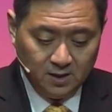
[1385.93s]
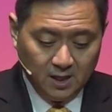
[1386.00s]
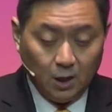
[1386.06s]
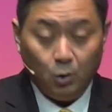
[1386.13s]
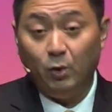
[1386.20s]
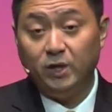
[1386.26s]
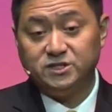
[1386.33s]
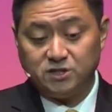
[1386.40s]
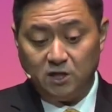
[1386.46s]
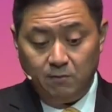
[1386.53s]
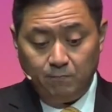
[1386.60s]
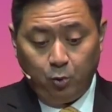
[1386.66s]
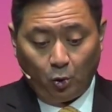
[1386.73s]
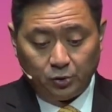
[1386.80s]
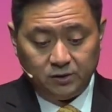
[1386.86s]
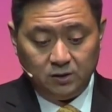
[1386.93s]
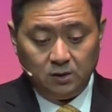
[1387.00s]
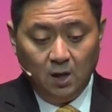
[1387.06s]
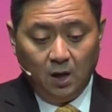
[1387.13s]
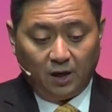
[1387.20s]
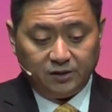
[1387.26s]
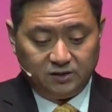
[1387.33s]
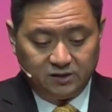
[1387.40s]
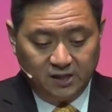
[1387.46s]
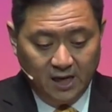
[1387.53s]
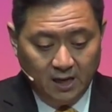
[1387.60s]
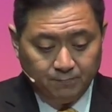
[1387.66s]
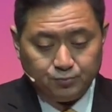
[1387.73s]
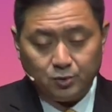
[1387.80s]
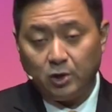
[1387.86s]
and what is unimportant are the
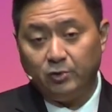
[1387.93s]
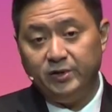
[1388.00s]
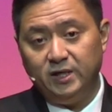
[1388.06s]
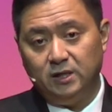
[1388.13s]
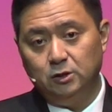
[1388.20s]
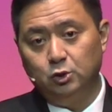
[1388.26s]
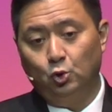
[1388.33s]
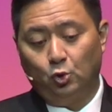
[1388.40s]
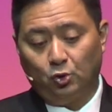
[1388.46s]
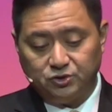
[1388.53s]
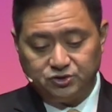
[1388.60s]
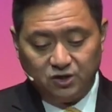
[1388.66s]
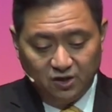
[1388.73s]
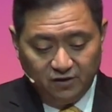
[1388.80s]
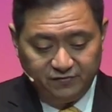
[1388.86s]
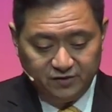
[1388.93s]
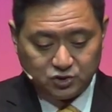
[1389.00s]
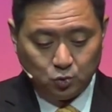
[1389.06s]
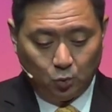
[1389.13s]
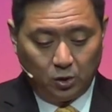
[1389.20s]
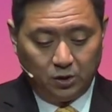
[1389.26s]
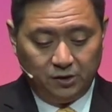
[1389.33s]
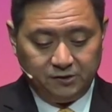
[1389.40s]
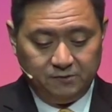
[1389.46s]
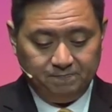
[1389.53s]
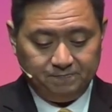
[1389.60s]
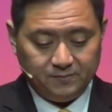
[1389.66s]
temporary allures of this world.